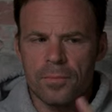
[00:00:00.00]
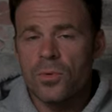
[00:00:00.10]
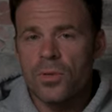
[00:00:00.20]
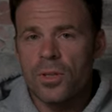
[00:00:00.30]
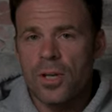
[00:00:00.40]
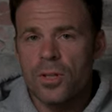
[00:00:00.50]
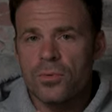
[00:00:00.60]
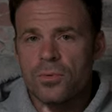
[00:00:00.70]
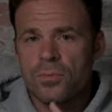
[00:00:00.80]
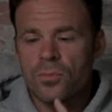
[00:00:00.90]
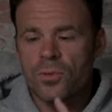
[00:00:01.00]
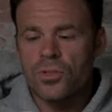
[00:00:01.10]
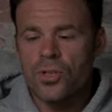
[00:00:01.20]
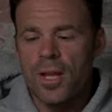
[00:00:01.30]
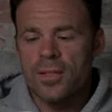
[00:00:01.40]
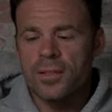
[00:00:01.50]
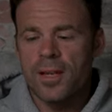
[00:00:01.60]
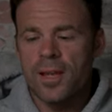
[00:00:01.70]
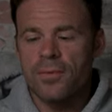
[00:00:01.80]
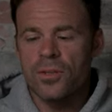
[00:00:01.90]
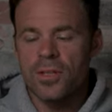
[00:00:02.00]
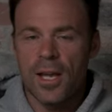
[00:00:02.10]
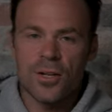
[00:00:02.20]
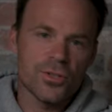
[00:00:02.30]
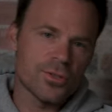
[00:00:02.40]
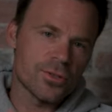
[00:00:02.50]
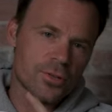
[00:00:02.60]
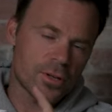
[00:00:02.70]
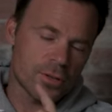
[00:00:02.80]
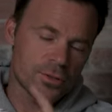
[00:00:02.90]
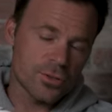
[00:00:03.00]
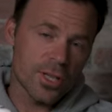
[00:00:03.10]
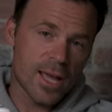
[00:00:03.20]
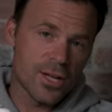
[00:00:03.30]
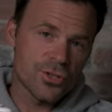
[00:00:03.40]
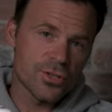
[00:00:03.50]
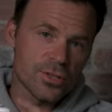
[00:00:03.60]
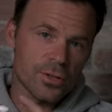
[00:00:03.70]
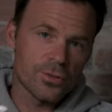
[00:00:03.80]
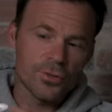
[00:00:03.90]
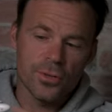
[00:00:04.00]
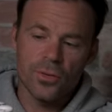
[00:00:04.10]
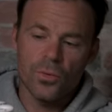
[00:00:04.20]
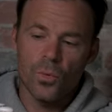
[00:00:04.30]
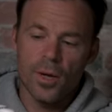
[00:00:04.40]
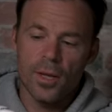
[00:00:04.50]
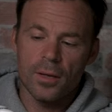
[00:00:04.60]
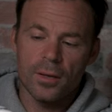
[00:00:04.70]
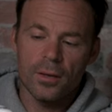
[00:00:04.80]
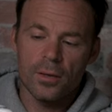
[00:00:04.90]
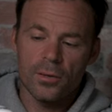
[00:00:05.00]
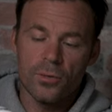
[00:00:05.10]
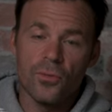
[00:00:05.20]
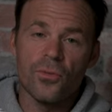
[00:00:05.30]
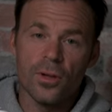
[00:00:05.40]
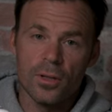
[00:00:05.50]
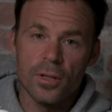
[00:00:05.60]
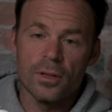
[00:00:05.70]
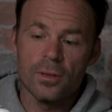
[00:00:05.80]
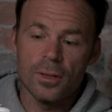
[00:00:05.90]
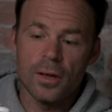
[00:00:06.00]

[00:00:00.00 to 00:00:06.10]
with jets that have the engines underneath the wing, you feel it